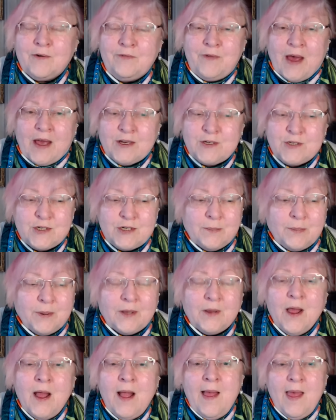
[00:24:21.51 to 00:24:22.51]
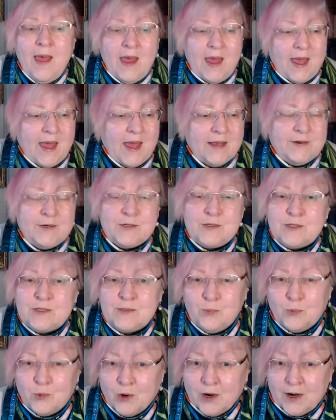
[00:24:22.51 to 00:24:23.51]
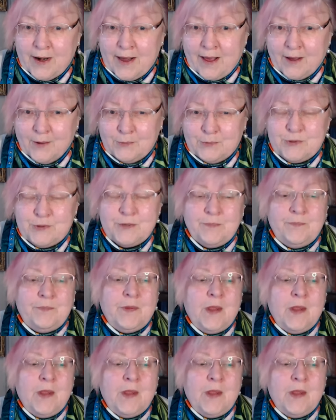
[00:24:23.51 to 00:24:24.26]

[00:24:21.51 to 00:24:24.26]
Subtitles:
fashionable and it's worn out.